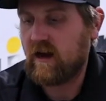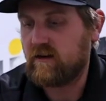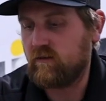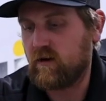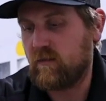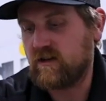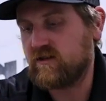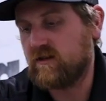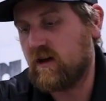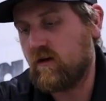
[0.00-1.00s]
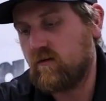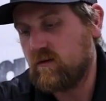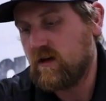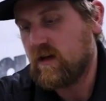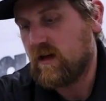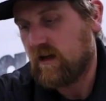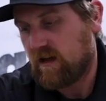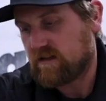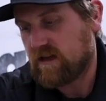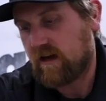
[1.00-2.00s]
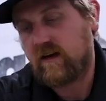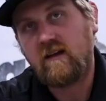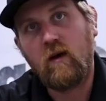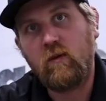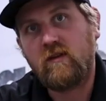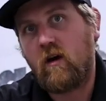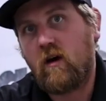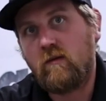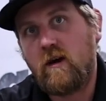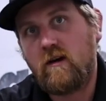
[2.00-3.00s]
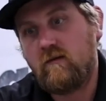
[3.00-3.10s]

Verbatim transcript: I do want to mention, though, it's not going to come with the hardware.